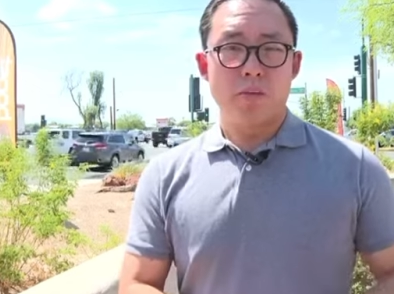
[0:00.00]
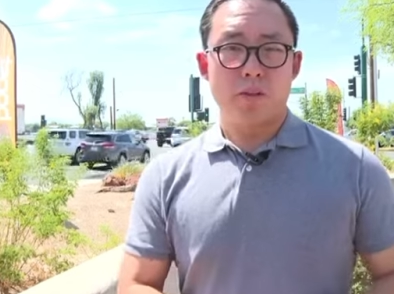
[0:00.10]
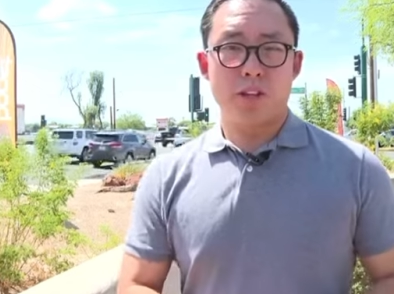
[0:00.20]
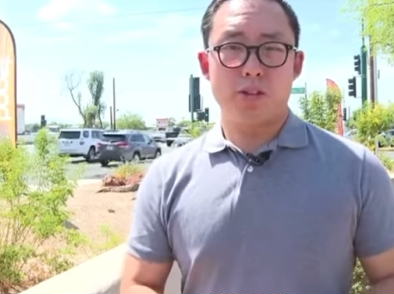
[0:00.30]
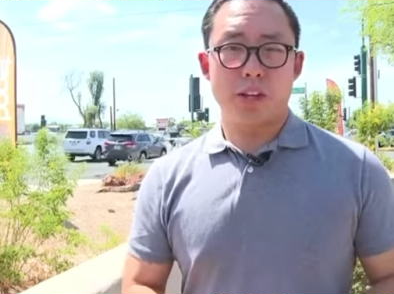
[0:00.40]

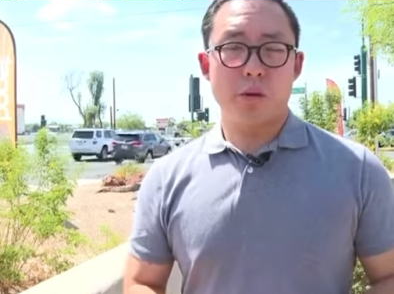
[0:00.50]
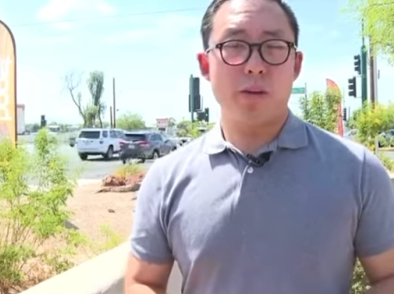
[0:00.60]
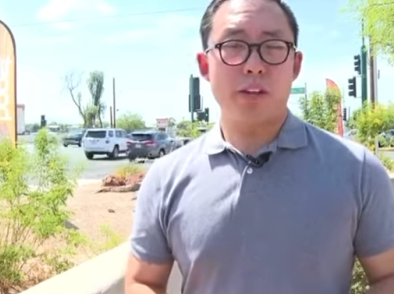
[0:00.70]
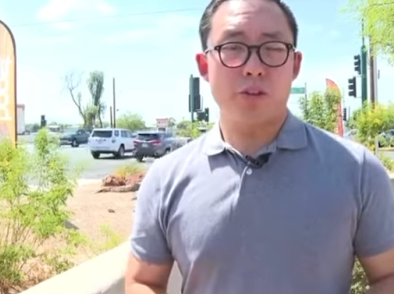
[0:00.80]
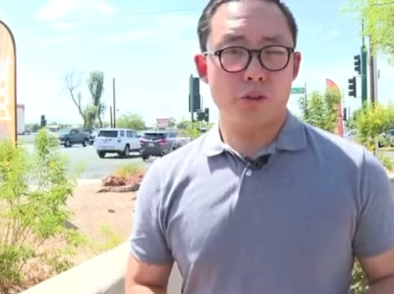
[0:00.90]
Police say
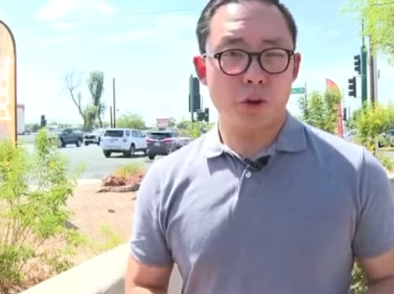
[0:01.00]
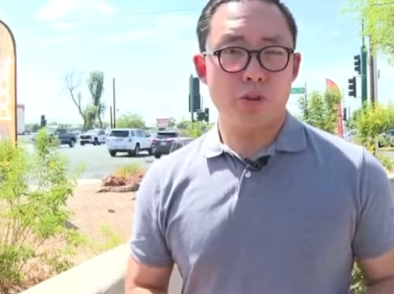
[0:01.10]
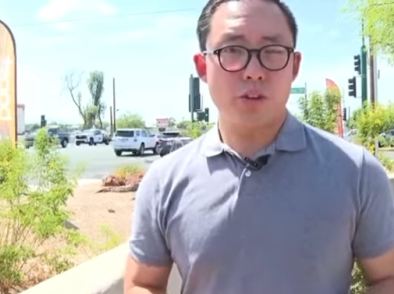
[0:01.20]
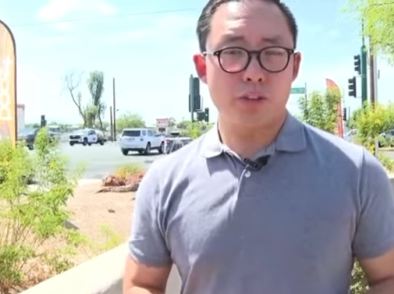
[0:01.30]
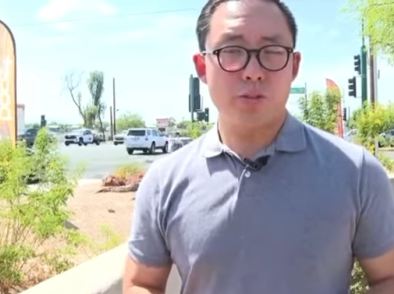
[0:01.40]
when they
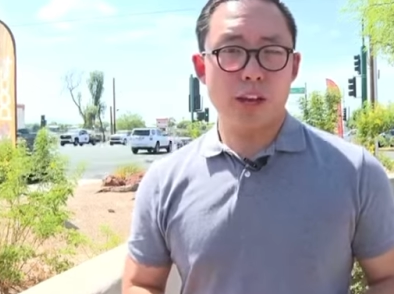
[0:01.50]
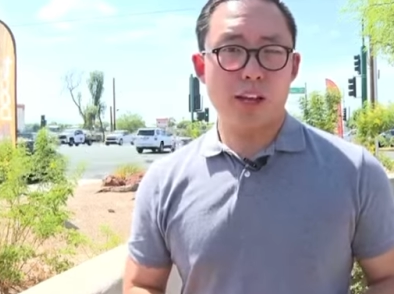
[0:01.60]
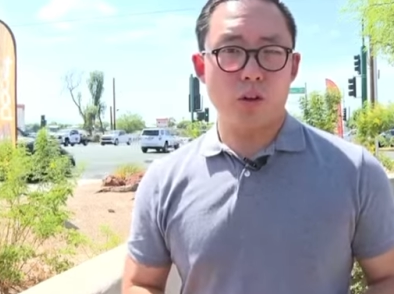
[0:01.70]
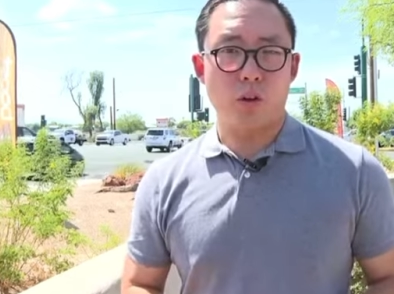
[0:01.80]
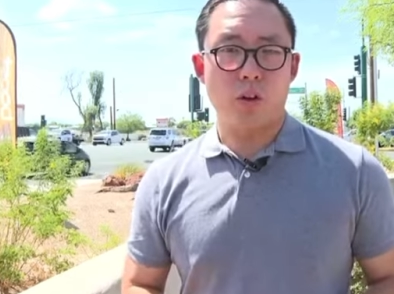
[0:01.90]
searched his
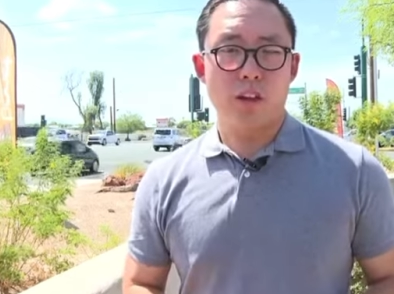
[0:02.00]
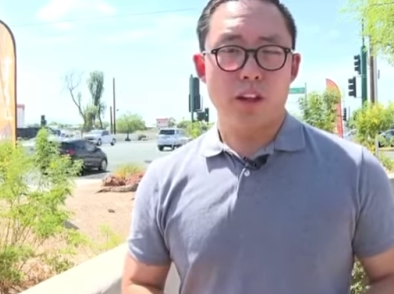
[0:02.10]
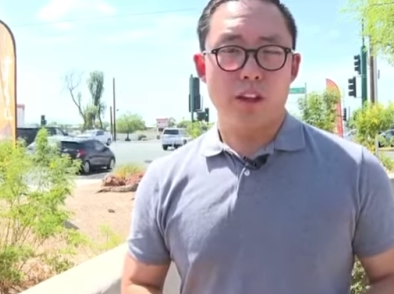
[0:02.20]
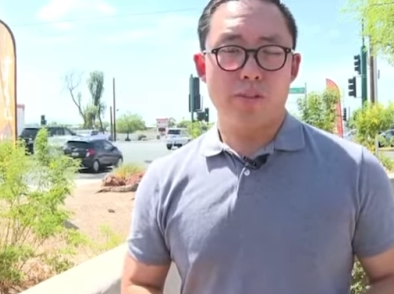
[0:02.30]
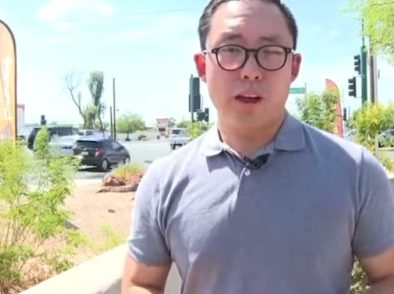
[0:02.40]
vehicle,
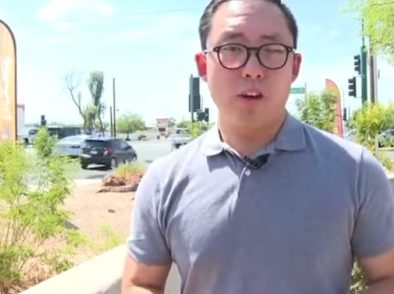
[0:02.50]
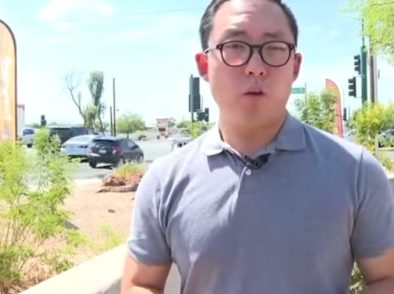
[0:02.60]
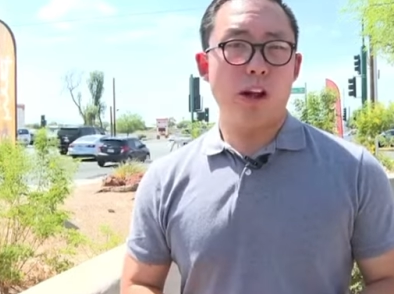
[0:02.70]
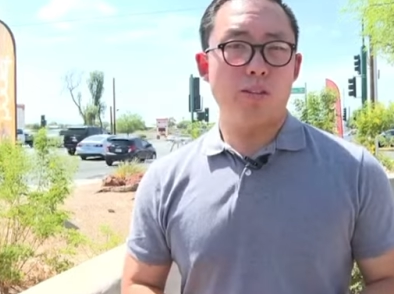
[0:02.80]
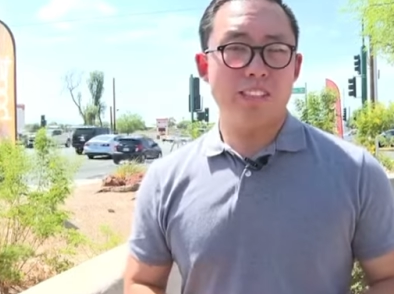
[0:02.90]
they found
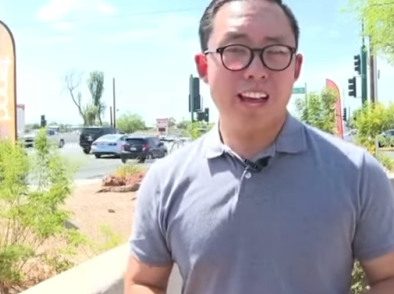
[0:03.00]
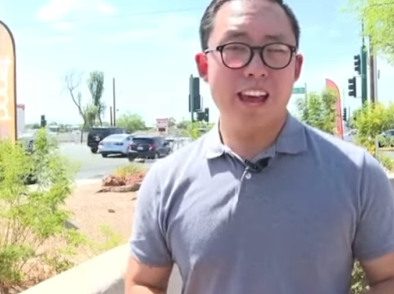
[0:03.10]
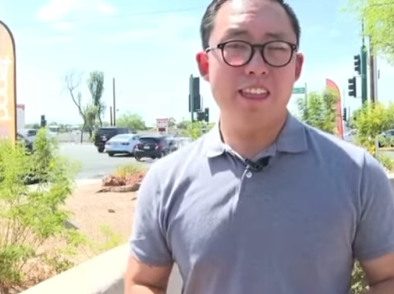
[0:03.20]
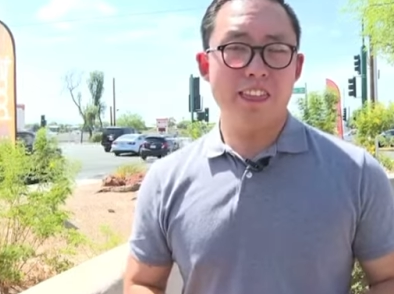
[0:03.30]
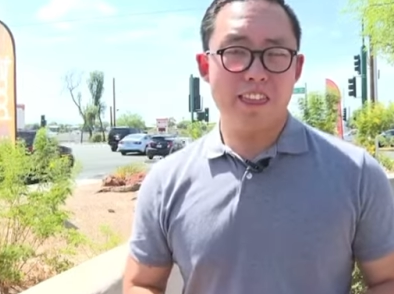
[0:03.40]
around
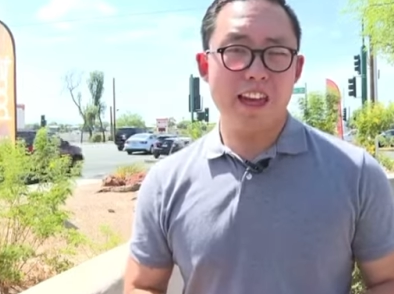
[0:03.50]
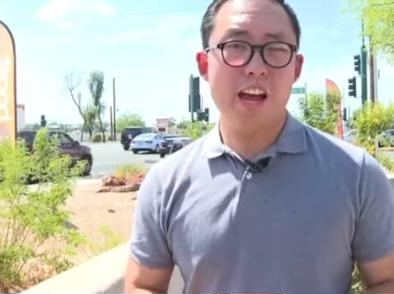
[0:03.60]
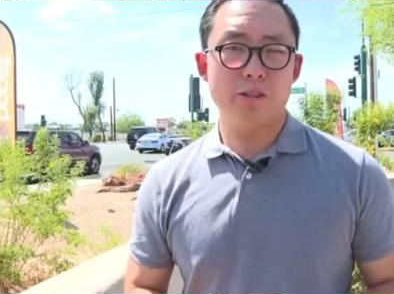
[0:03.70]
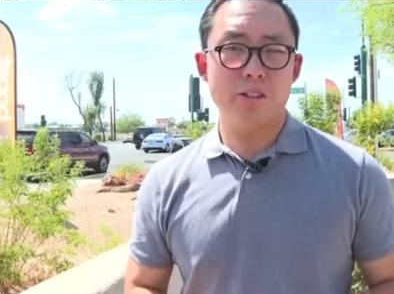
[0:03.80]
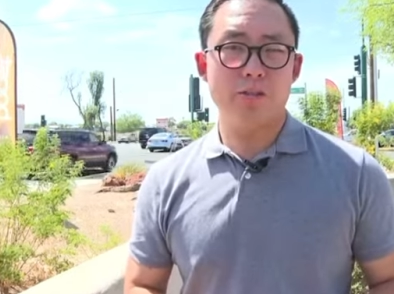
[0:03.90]

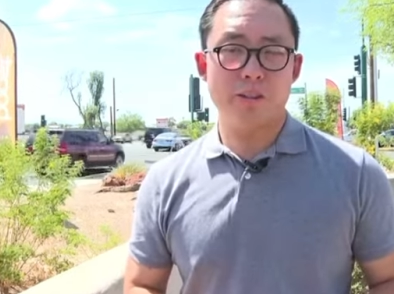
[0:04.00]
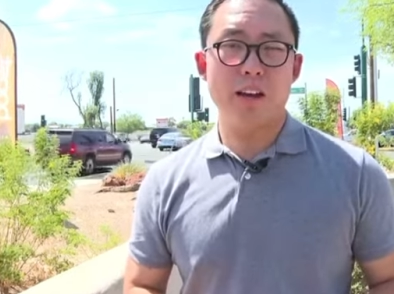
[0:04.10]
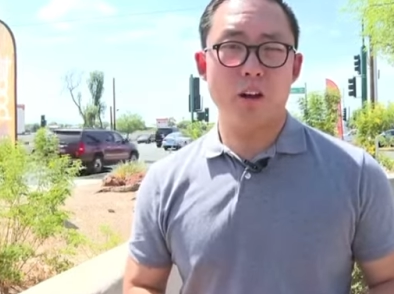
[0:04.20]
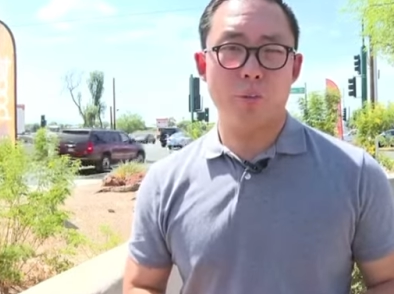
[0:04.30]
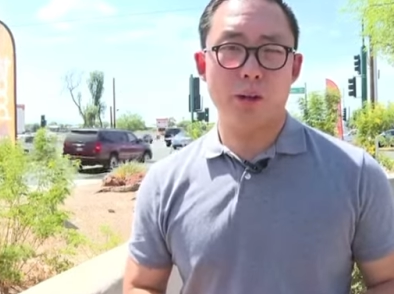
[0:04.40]
10,000
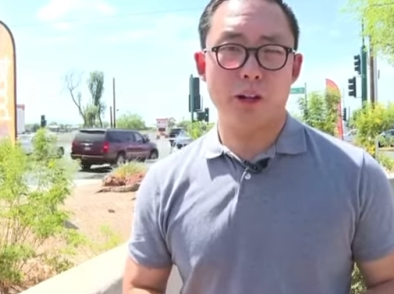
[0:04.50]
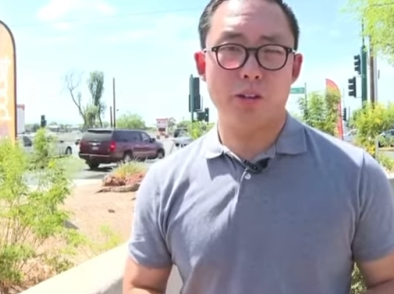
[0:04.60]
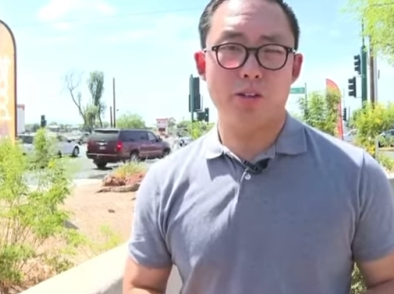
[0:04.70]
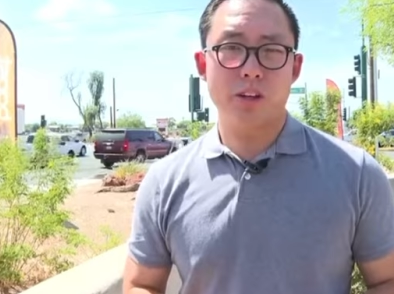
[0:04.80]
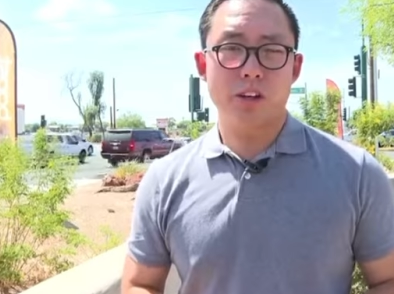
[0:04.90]
fentanyl
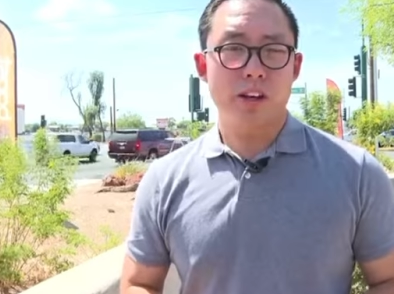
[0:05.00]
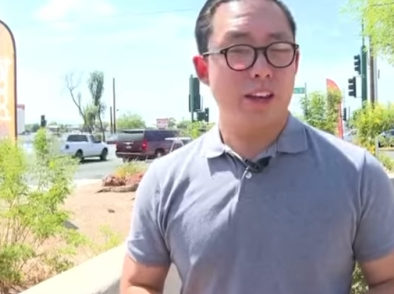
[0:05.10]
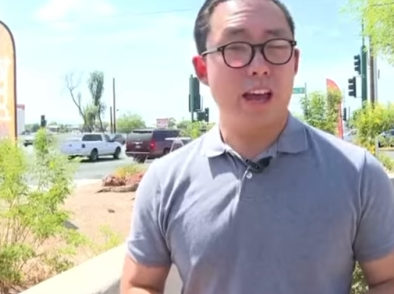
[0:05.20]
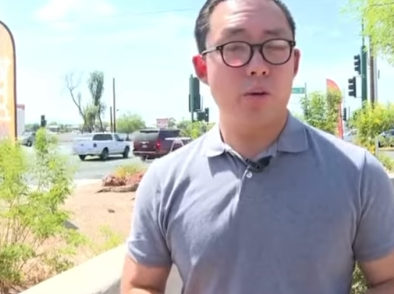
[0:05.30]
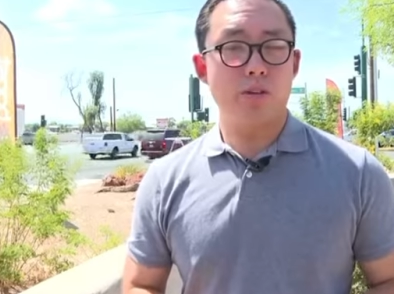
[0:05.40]
pills,
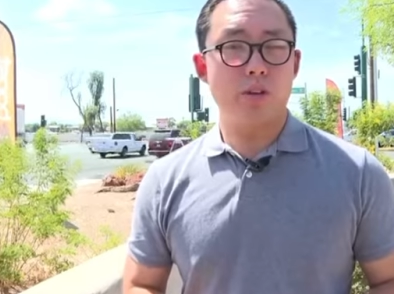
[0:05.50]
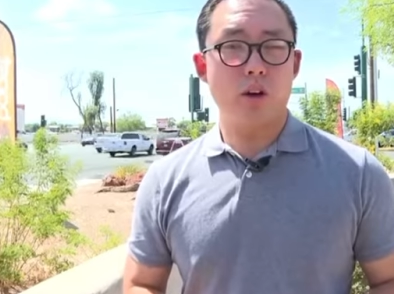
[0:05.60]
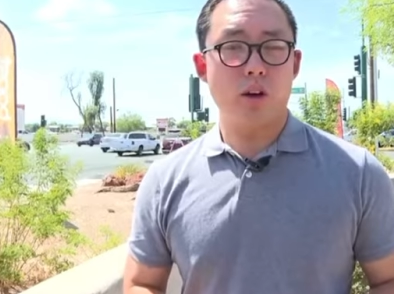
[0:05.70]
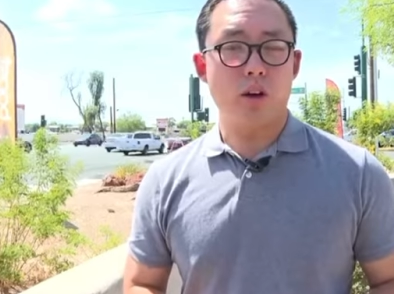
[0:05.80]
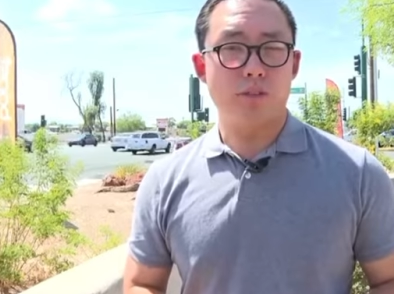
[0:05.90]
and that wasn't all.